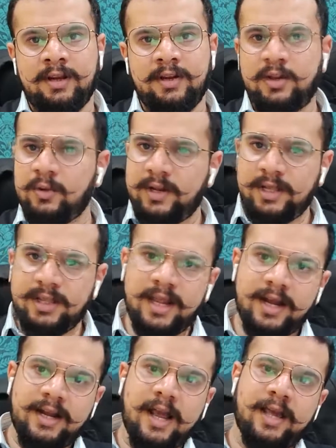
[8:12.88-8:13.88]
During the
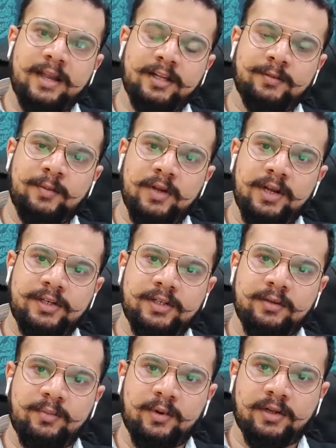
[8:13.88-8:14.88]
entire
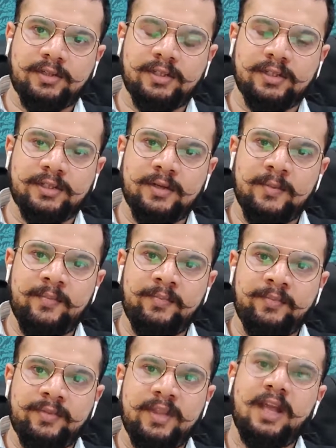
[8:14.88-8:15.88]
exploration process,
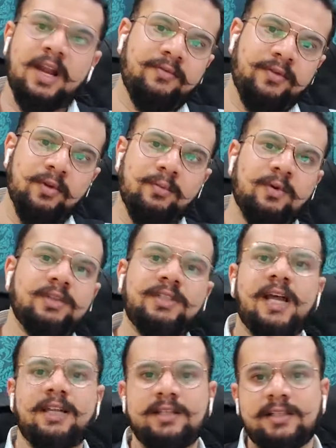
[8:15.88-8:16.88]
there are few more
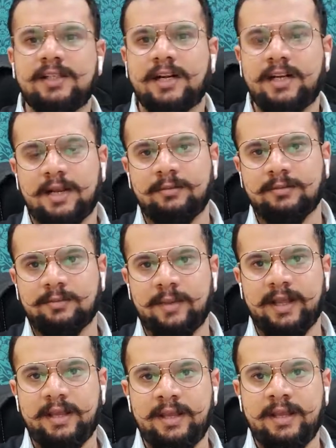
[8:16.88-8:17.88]
challenges that comes
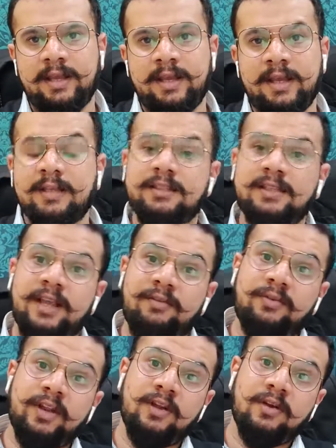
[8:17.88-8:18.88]
by.
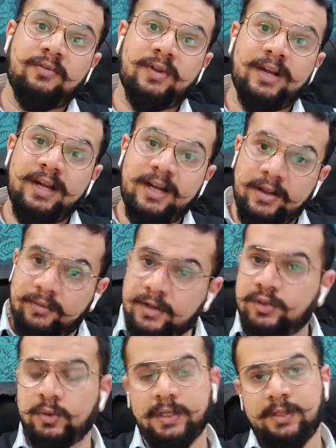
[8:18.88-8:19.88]
Safety of an
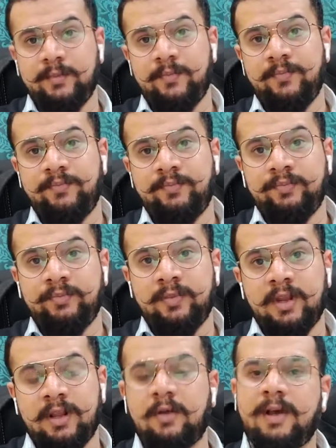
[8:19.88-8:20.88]
individual.
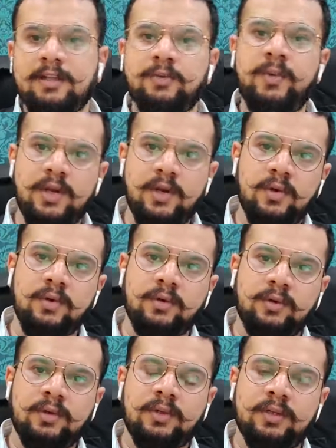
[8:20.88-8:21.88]
Now, as we
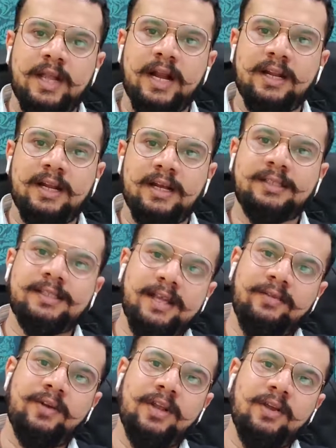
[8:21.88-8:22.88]
know that a
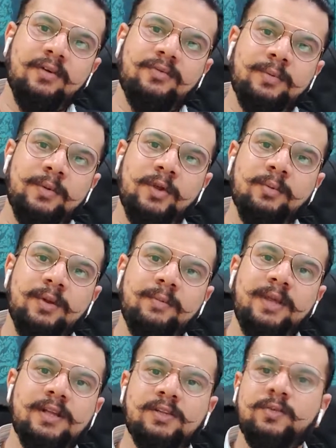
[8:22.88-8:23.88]
safety of a human
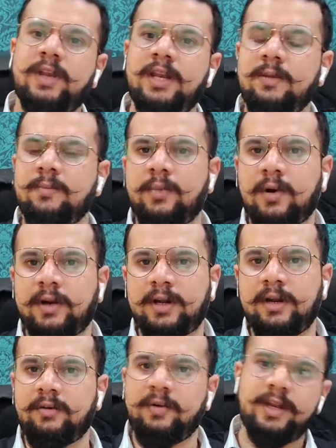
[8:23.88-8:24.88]
being is very
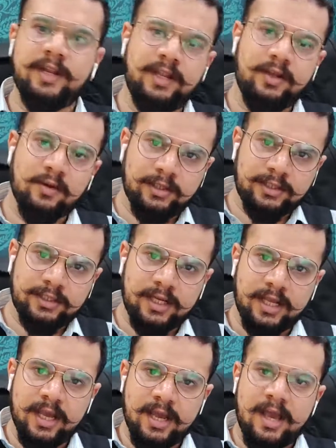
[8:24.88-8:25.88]
important when he or
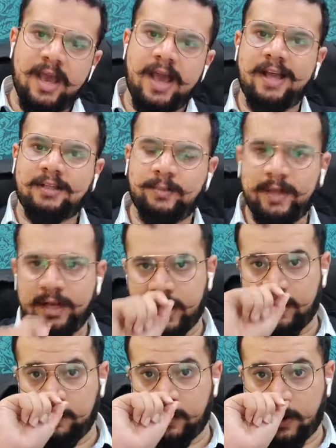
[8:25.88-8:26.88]
she has been
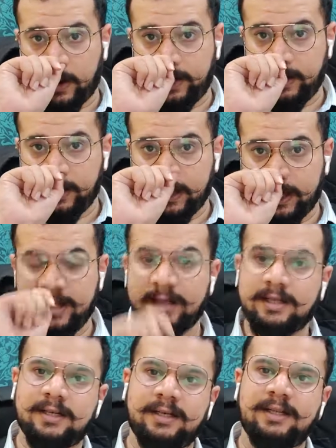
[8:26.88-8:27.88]
employed in a
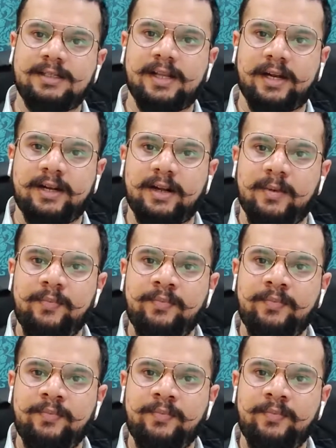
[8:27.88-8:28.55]
certain sector.